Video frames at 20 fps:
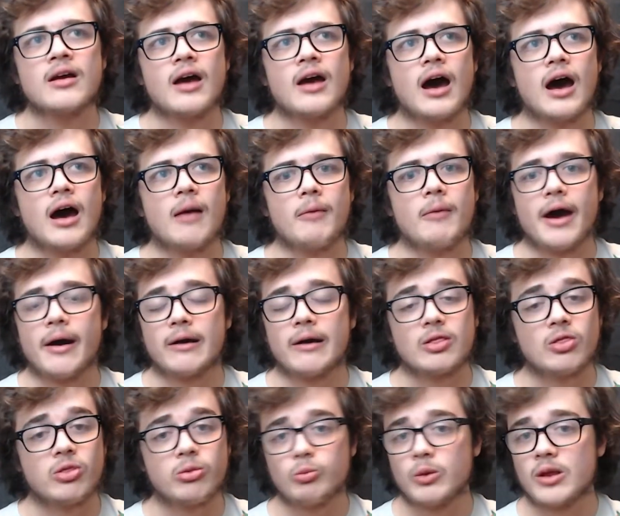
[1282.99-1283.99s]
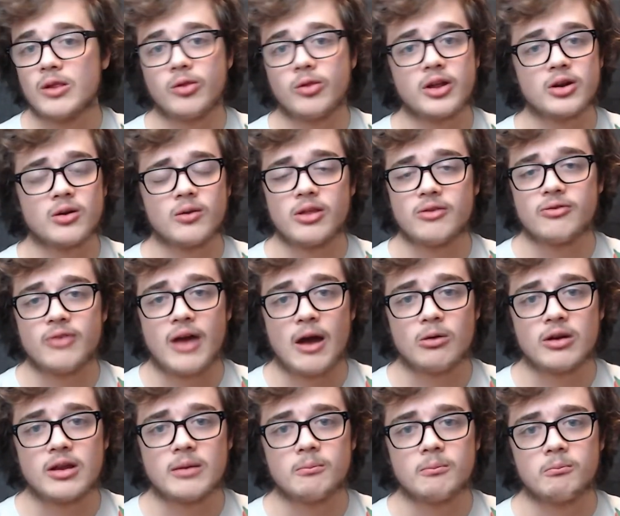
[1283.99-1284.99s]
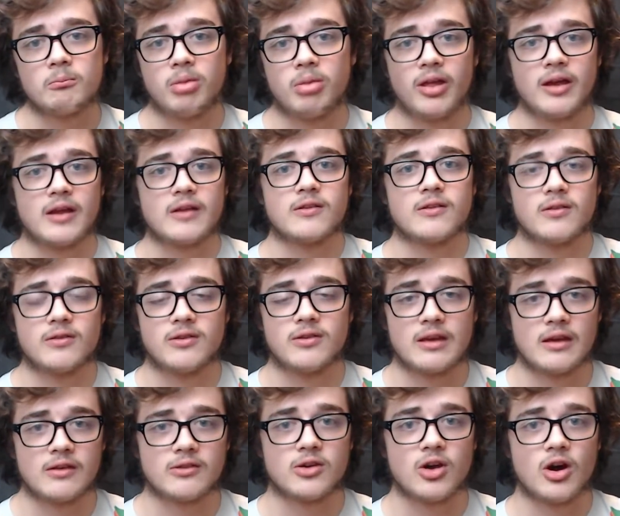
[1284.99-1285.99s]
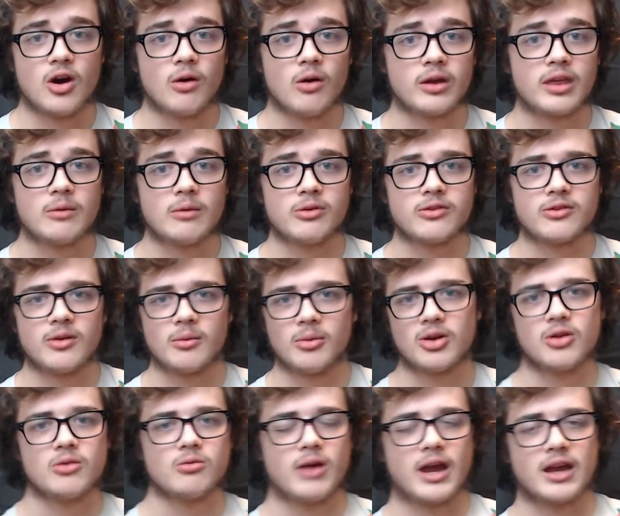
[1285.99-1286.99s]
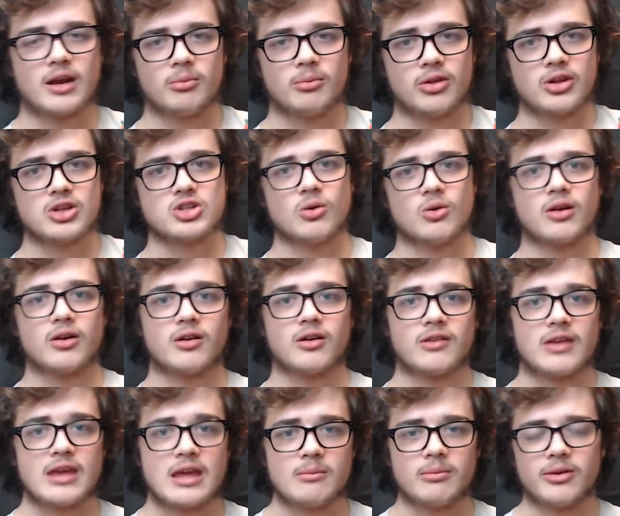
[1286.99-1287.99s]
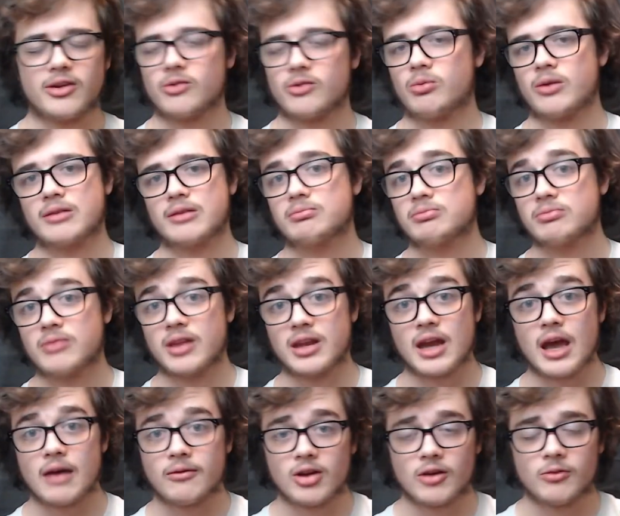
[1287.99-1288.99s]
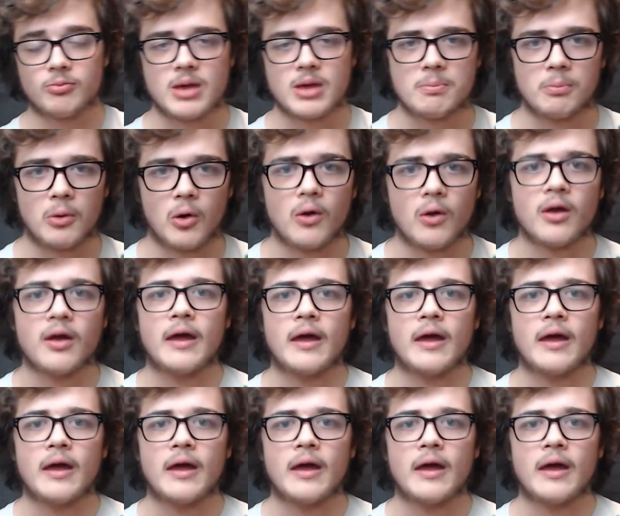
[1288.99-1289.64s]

We literally found him playing CSGO. He was someone who randomly joined our team because we didn't have enough people.